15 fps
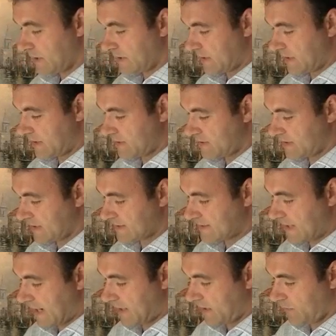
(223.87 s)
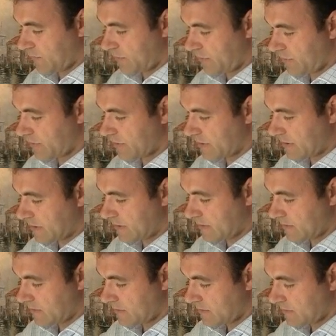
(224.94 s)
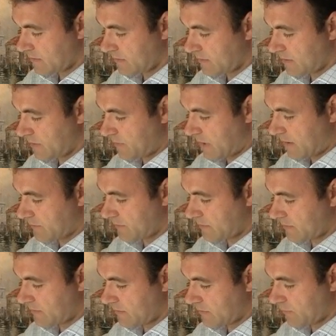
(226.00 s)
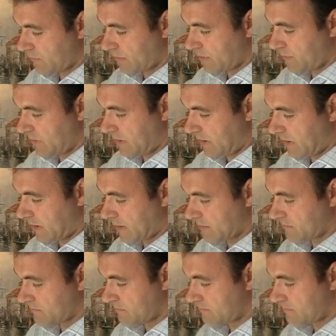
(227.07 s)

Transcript: And that is exactly what you're gonna, the amount that we're gonna be needing.